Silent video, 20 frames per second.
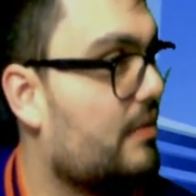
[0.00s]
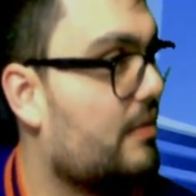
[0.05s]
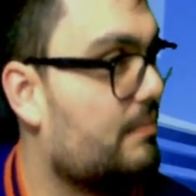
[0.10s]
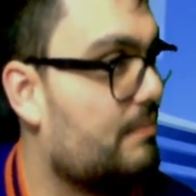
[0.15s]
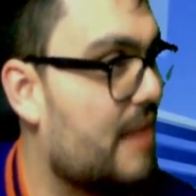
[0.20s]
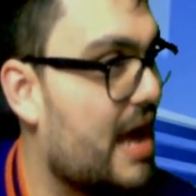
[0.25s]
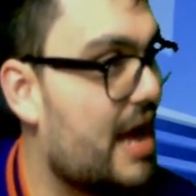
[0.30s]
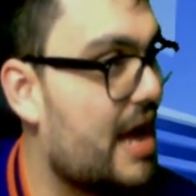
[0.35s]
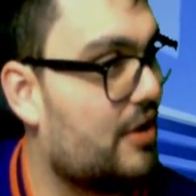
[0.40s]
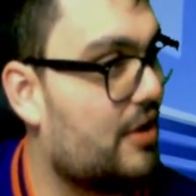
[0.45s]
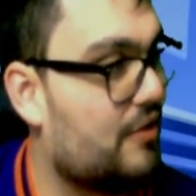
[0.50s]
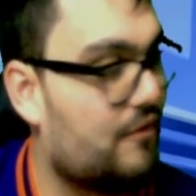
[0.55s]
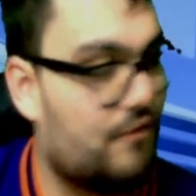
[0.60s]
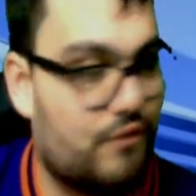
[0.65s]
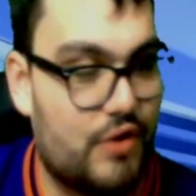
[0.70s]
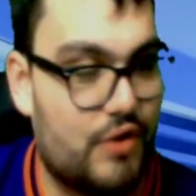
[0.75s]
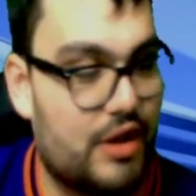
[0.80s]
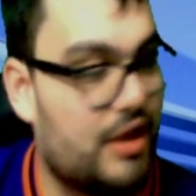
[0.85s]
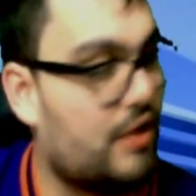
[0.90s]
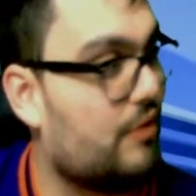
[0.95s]
Back a
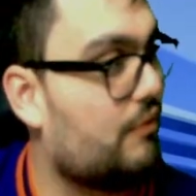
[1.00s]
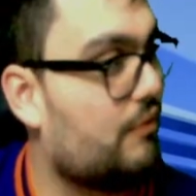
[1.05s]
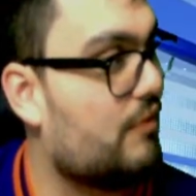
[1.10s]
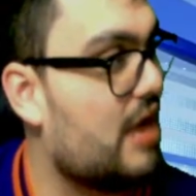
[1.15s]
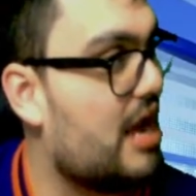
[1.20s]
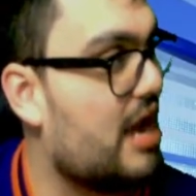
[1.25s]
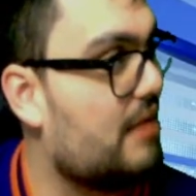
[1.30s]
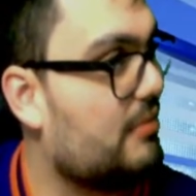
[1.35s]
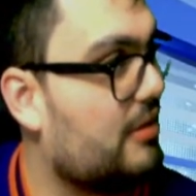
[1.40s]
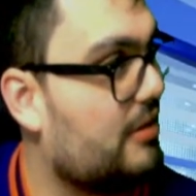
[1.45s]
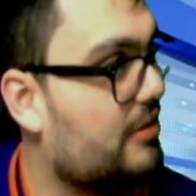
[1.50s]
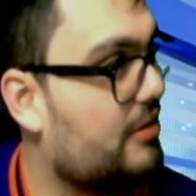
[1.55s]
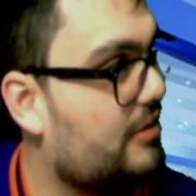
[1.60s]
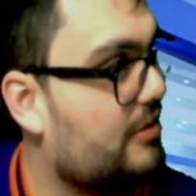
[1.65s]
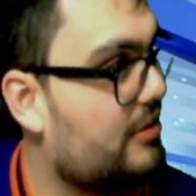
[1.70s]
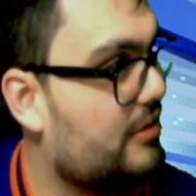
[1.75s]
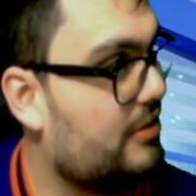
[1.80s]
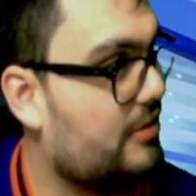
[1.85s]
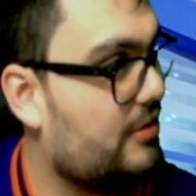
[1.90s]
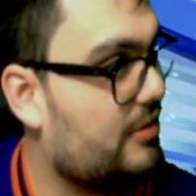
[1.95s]
freaking rama.
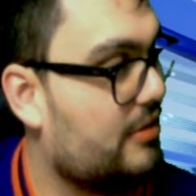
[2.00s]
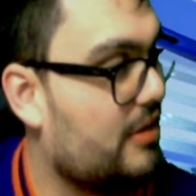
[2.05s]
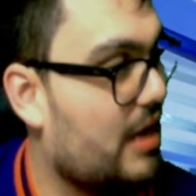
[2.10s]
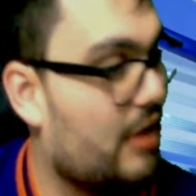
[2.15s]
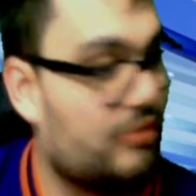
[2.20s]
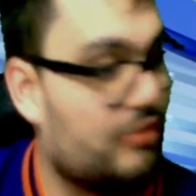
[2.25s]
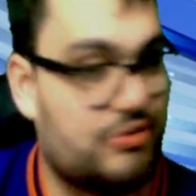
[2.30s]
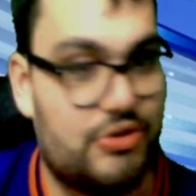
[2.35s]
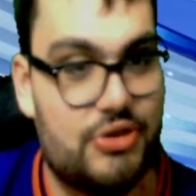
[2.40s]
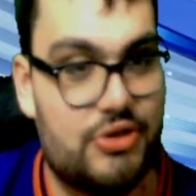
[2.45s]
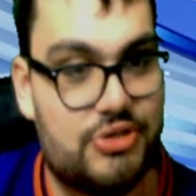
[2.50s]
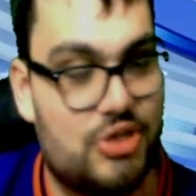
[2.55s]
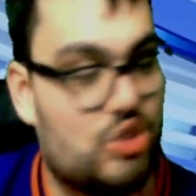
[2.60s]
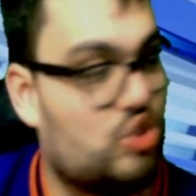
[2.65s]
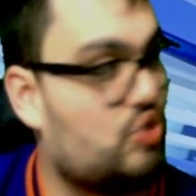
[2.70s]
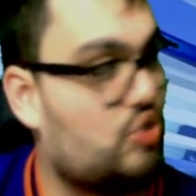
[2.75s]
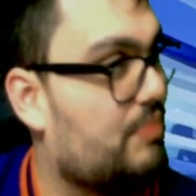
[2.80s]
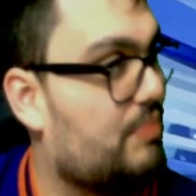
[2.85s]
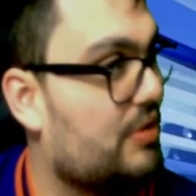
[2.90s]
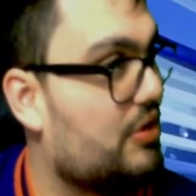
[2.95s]
I was gonna say
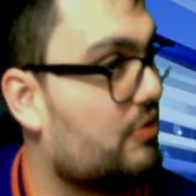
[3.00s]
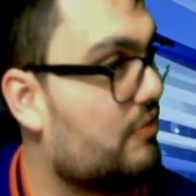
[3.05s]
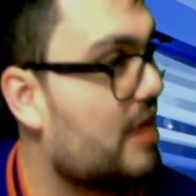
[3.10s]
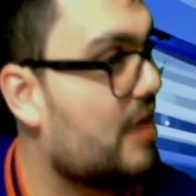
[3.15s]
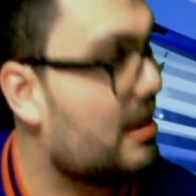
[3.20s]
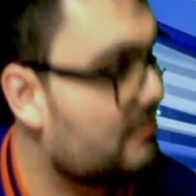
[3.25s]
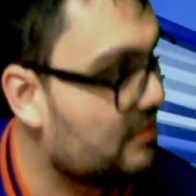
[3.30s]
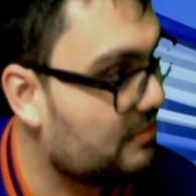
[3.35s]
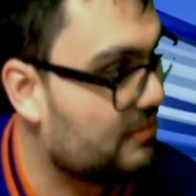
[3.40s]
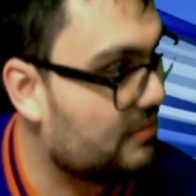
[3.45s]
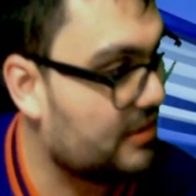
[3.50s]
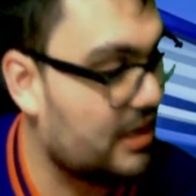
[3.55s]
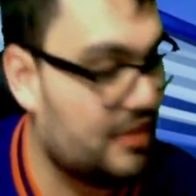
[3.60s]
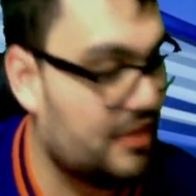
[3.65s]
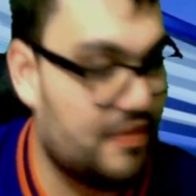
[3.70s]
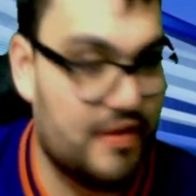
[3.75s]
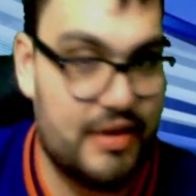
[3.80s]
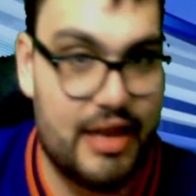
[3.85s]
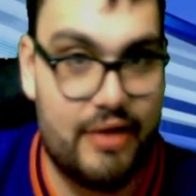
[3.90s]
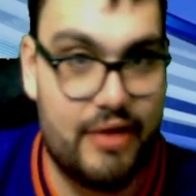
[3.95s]
spinorama, but I
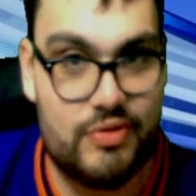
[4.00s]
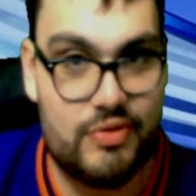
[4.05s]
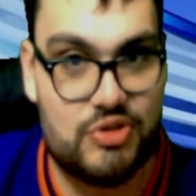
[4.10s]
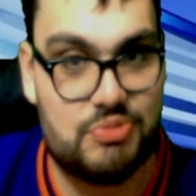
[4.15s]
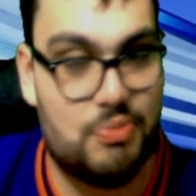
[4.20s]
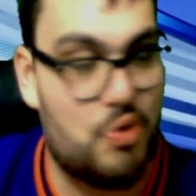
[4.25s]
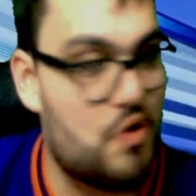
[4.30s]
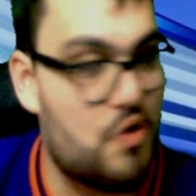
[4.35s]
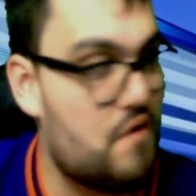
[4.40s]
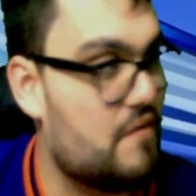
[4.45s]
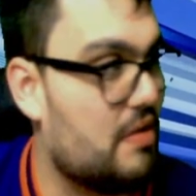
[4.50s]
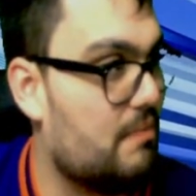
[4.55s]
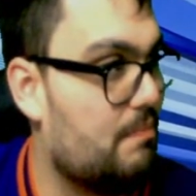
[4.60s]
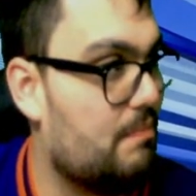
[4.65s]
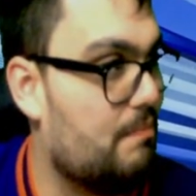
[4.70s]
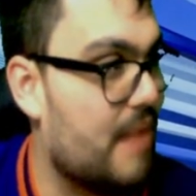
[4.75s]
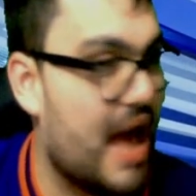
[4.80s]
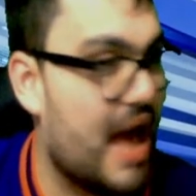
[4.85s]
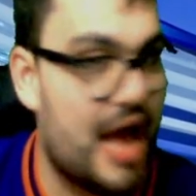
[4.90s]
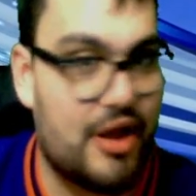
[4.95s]
think that was more of a
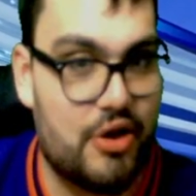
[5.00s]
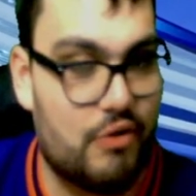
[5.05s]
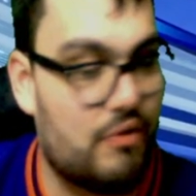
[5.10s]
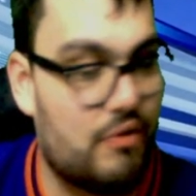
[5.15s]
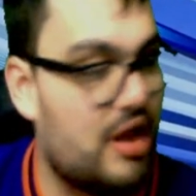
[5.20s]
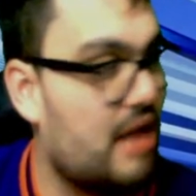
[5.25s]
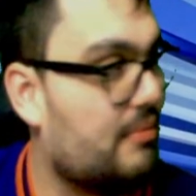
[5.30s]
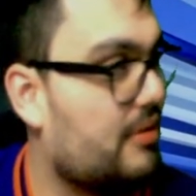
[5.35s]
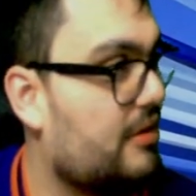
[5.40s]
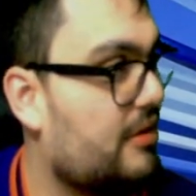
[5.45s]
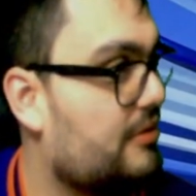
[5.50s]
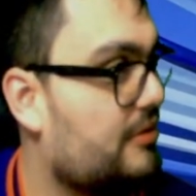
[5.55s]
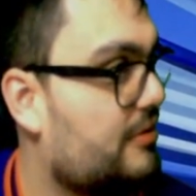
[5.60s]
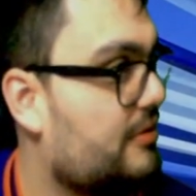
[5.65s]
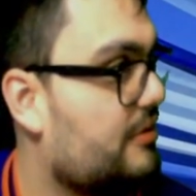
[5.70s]
backorama.